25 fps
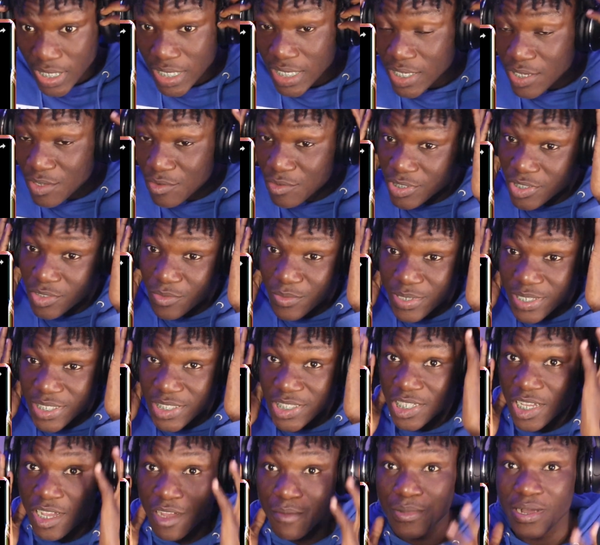What's what he
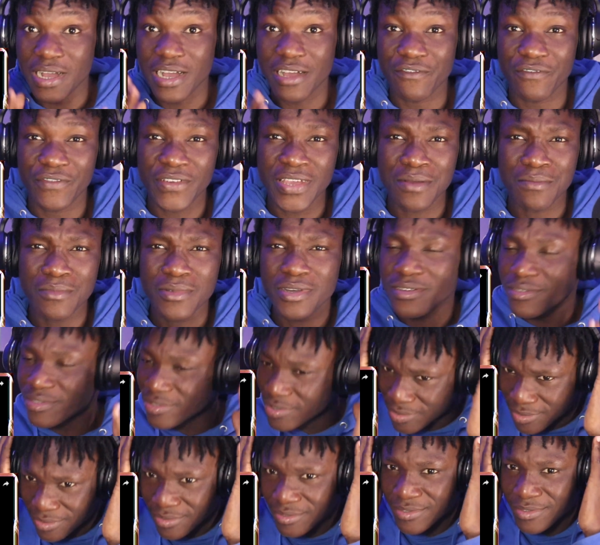talking about? Vette Motors.
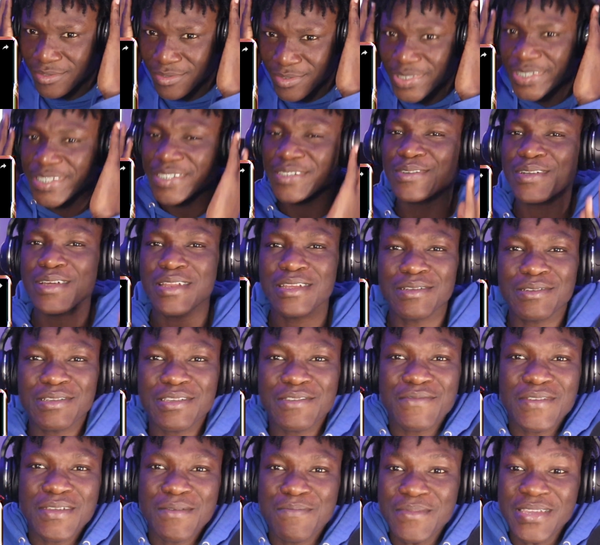Mm, what, what
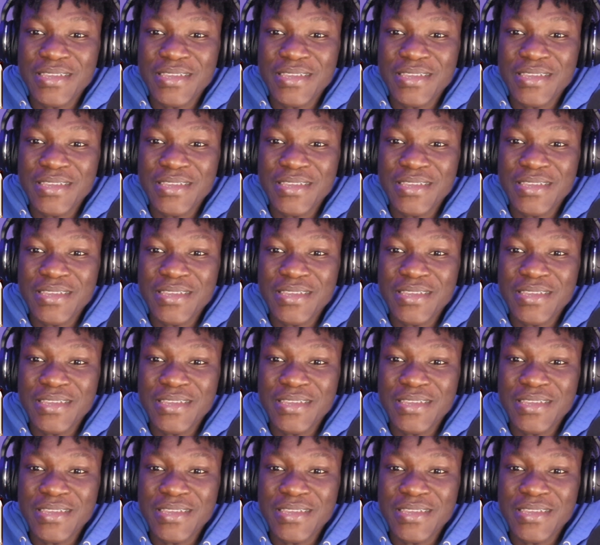even